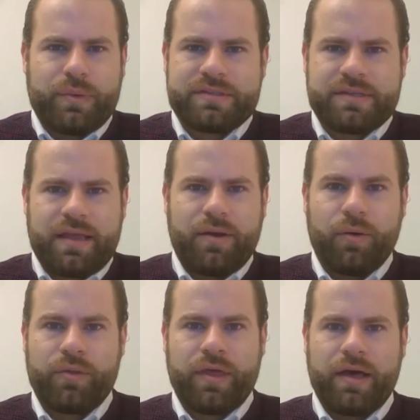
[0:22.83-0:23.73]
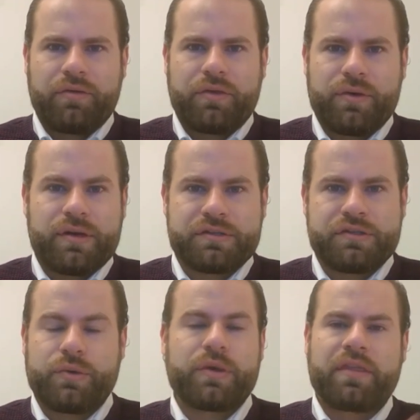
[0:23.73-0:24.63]
It wasn't that, oh, the health unit is
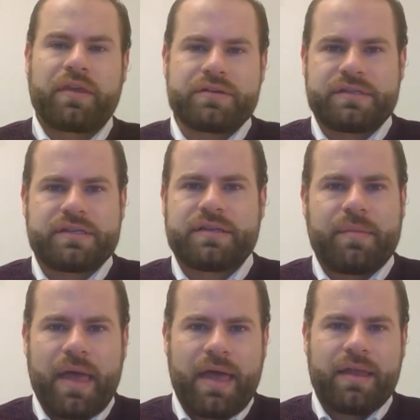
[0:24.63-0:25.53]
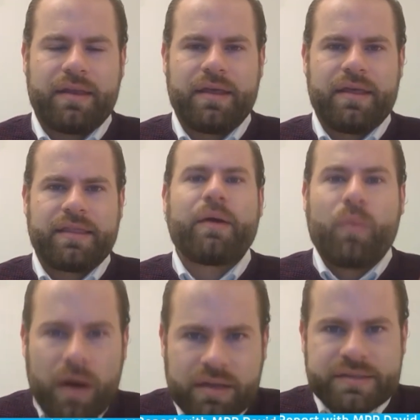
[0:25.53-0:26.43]
doing their system ahead. That
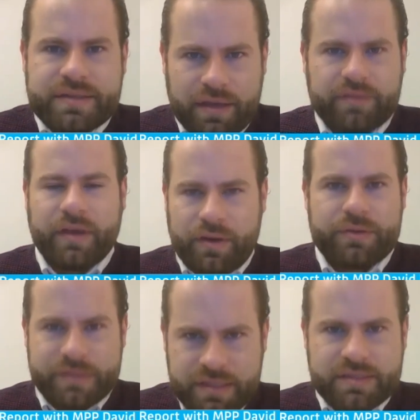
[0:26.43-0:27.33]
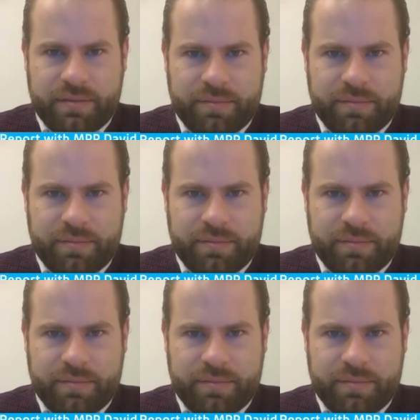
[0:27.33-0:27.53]
was the Ontario system.